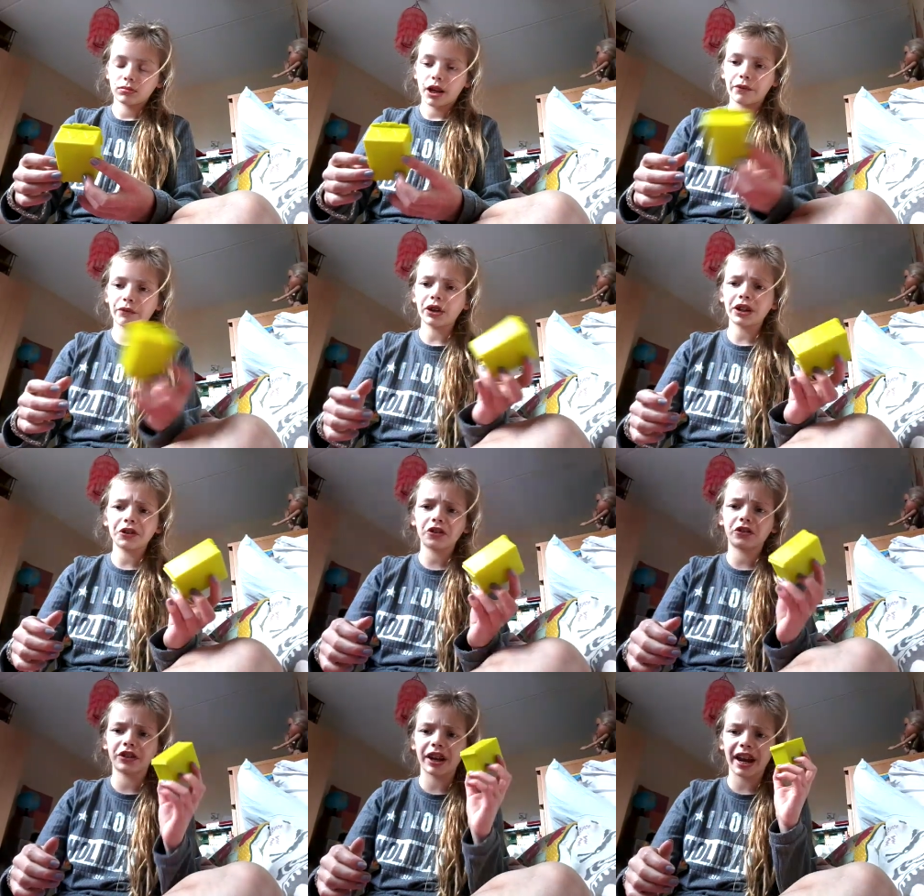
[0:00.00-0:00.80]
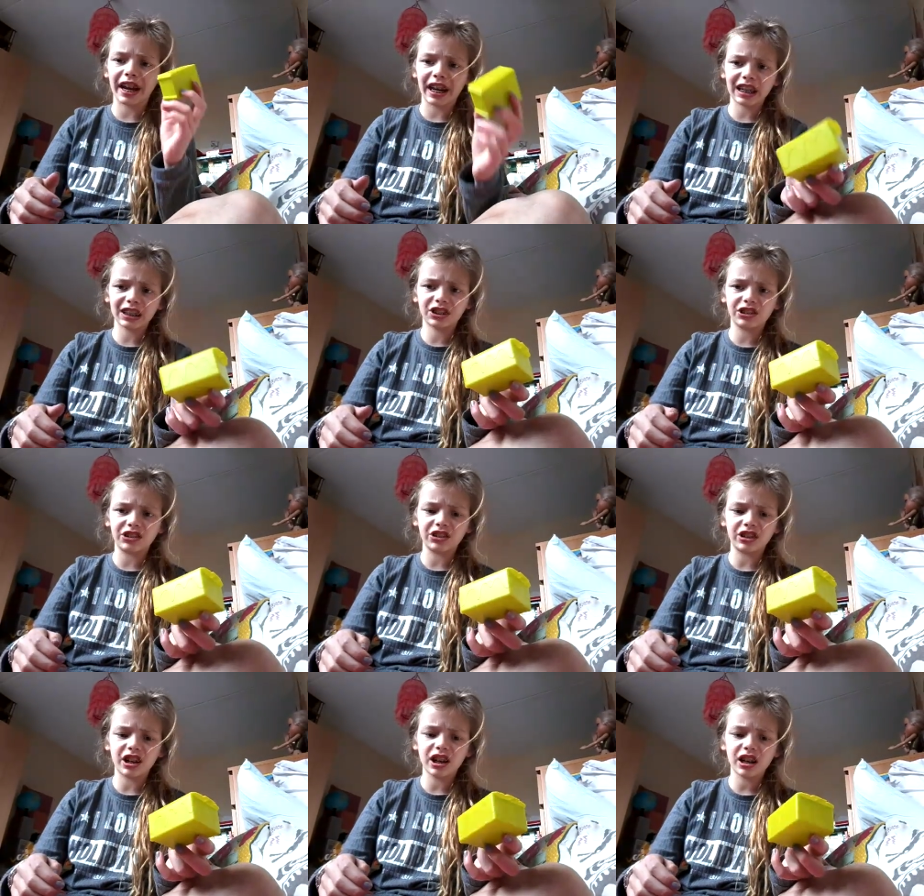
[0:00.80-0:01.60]
I think this is the
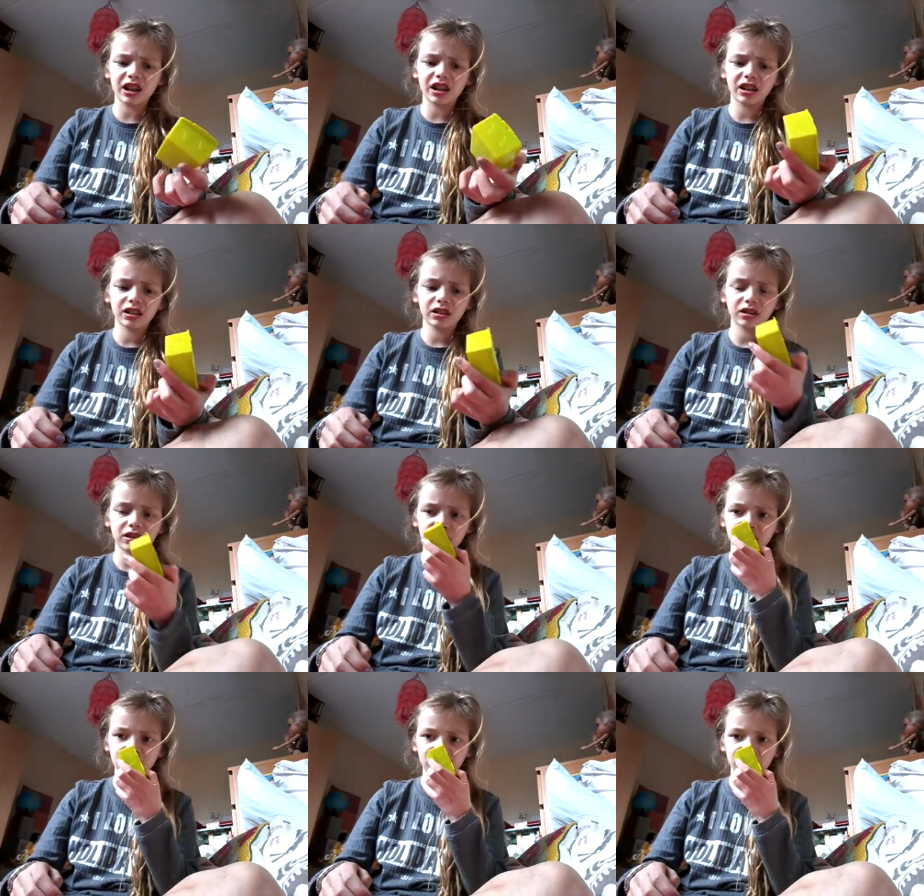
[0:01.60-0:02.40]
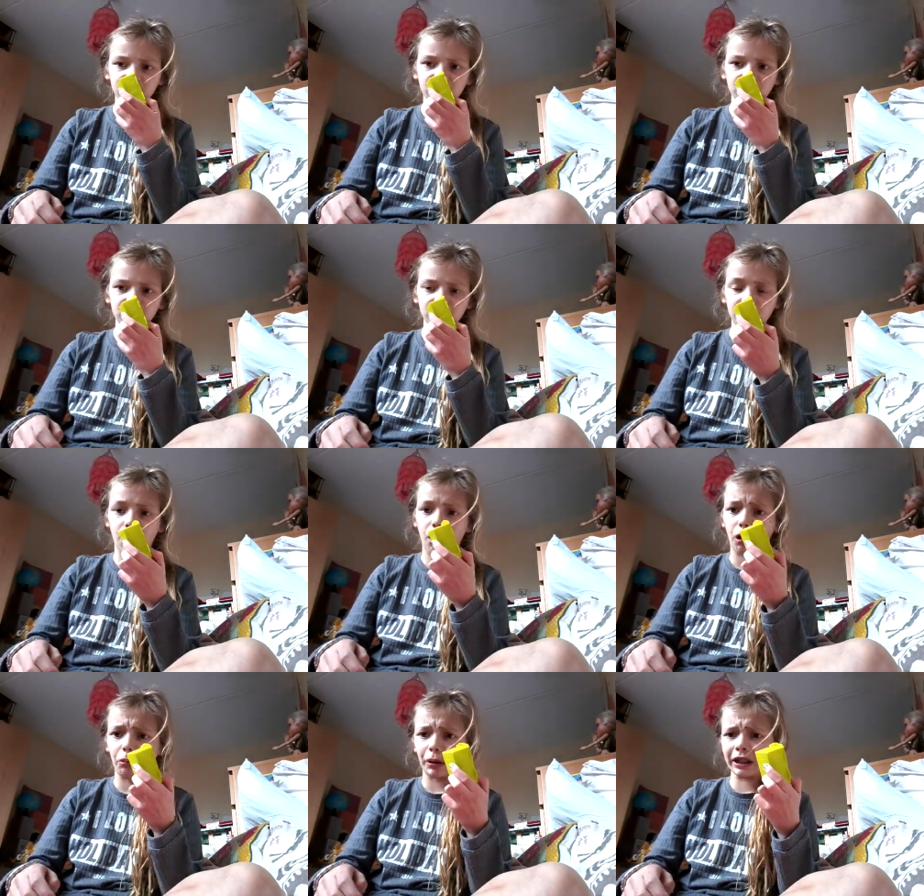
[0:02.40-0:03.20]
extra.
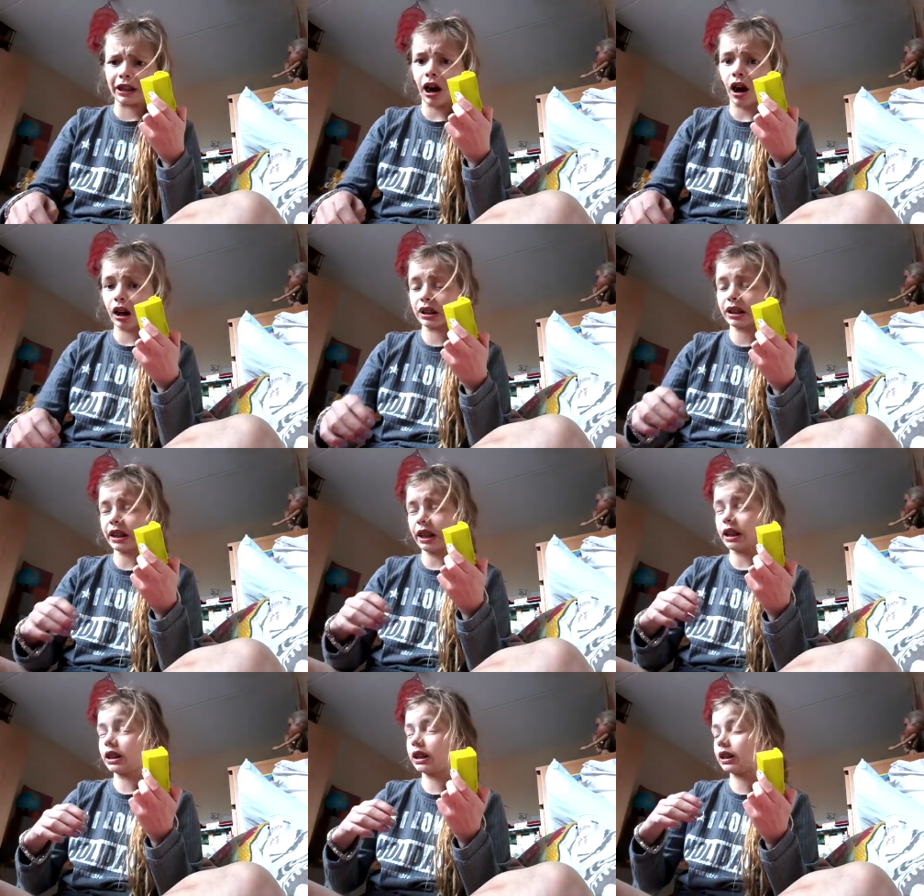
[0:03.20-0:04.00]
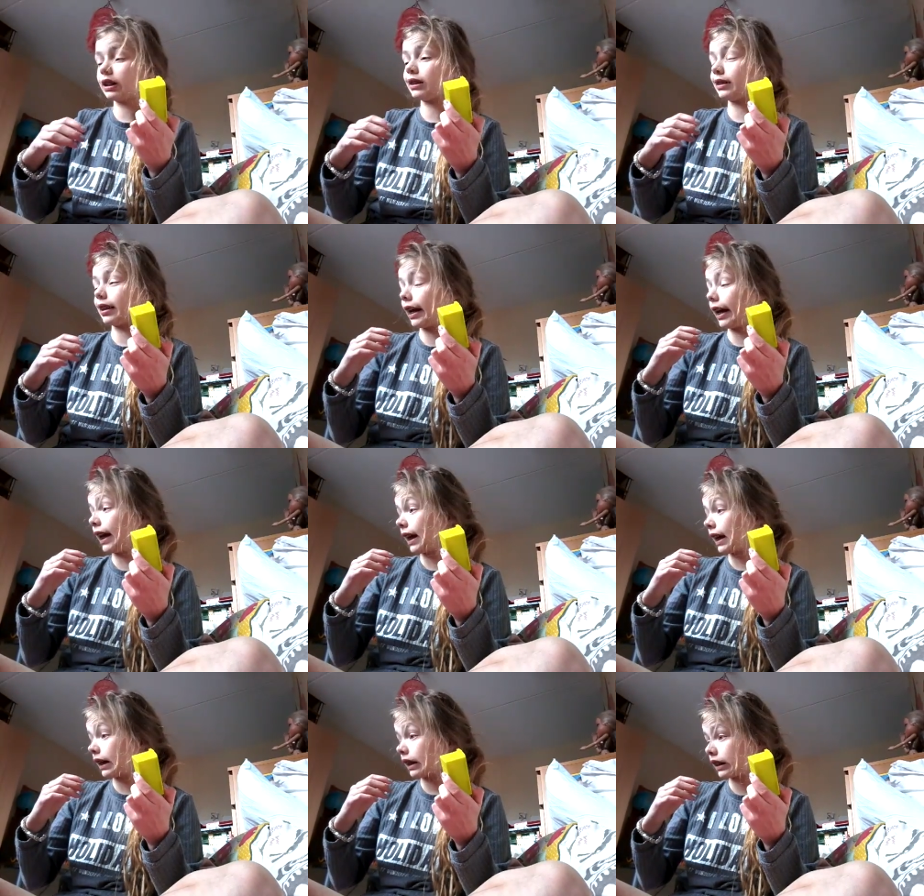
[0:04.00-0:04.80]
Oh my gosh, it
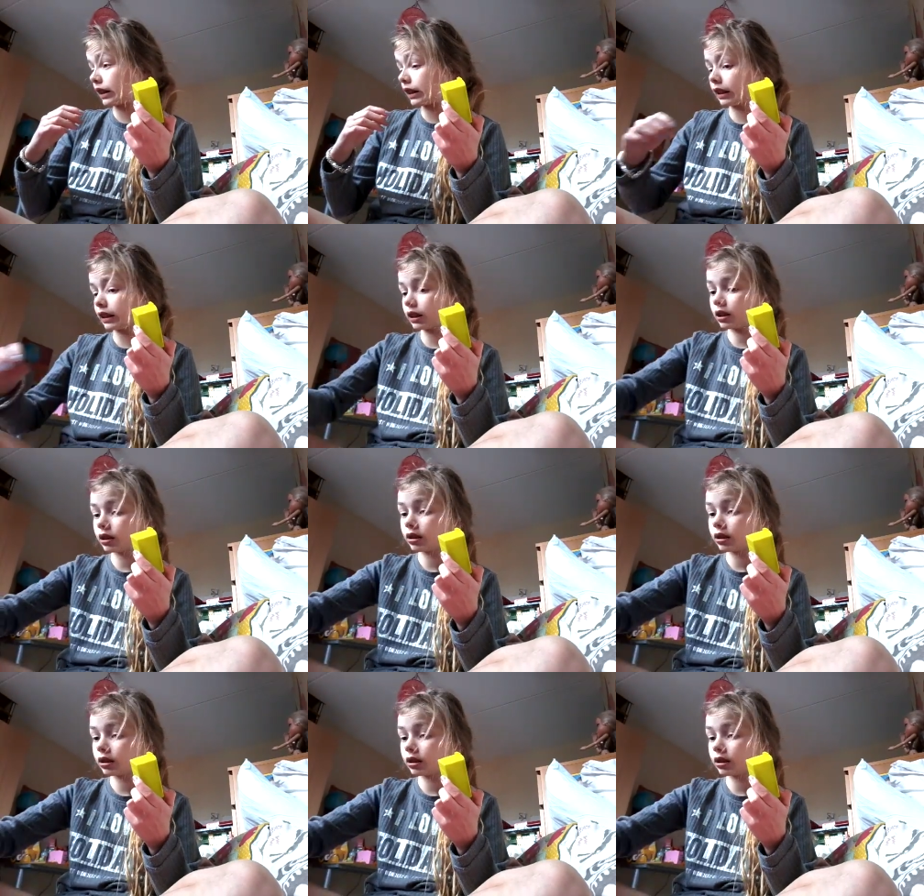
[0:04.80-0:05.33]
stinks.